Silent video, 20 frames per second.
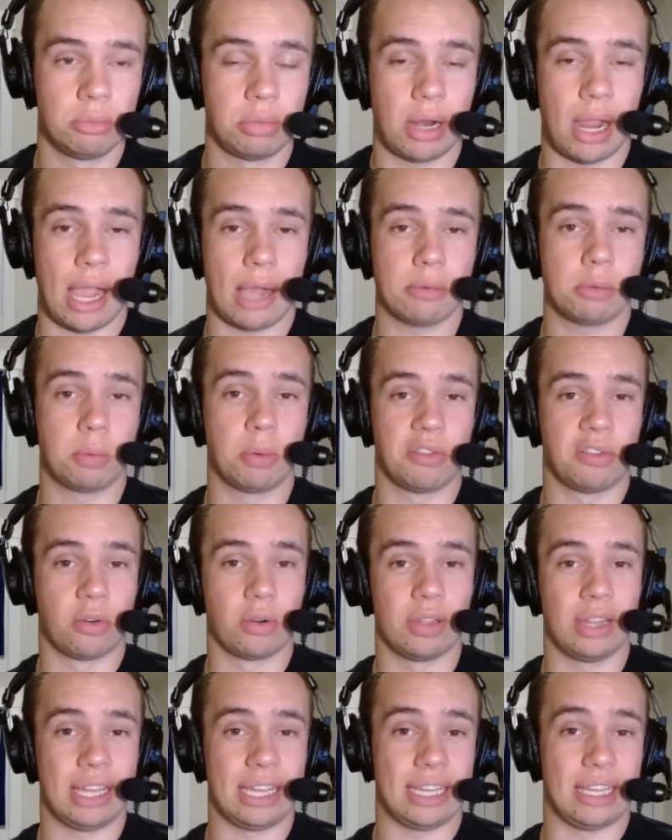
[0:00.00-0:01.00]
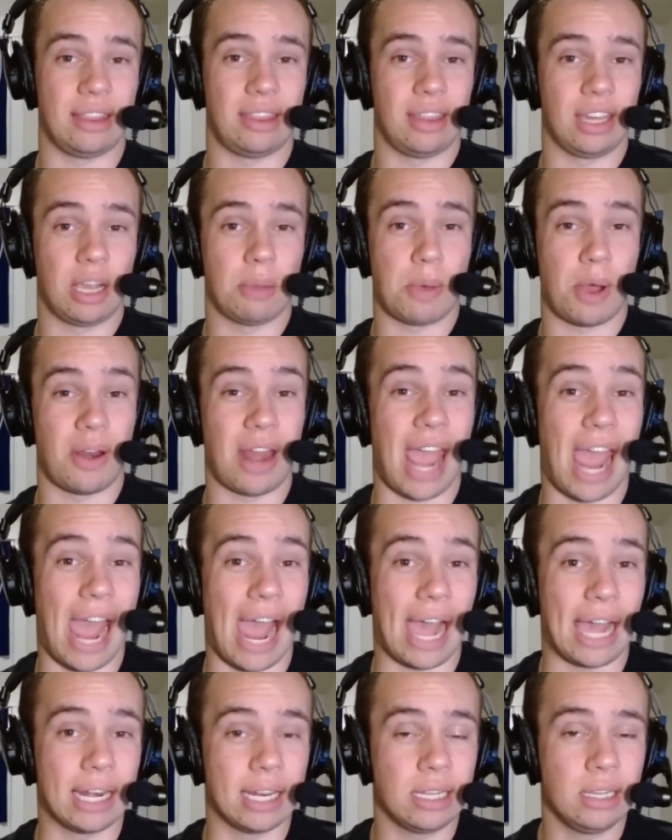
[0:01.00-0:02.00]
perhaps before they could think about
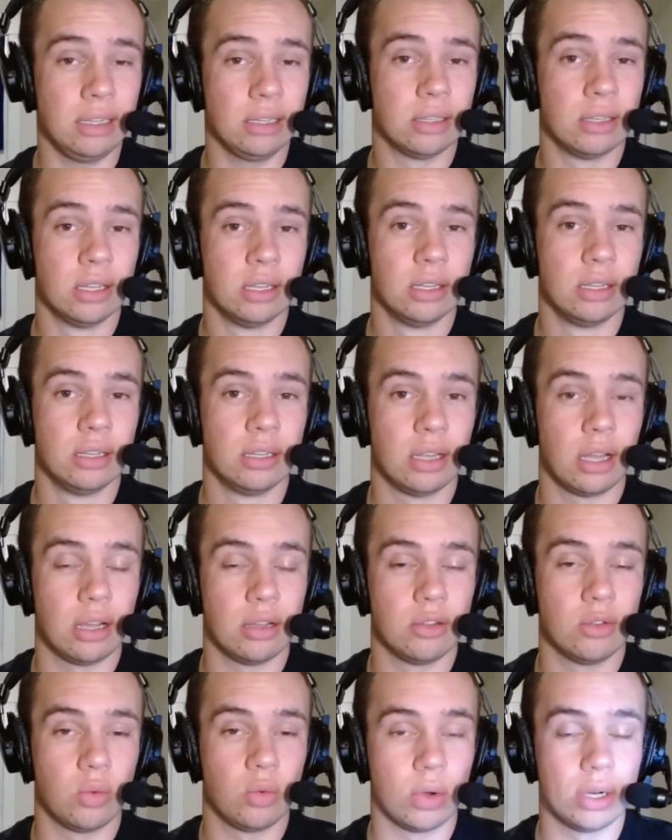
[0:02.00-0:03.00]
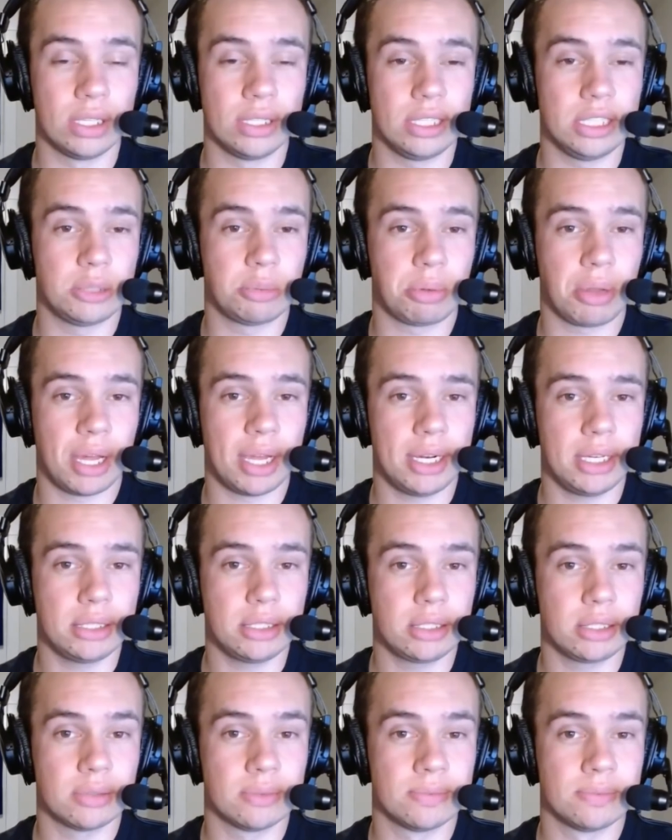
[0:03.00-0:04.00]
adding one of these
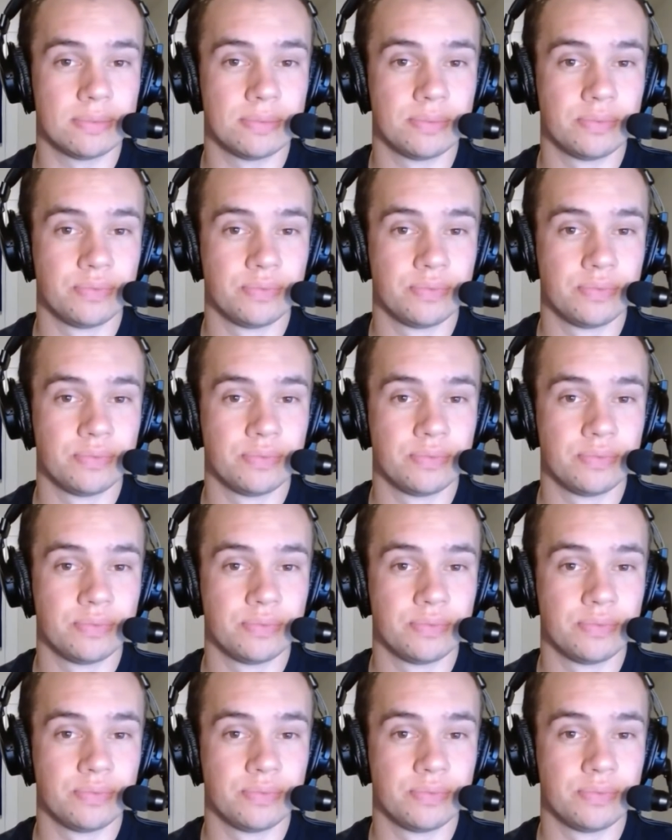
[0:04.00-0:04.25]
players.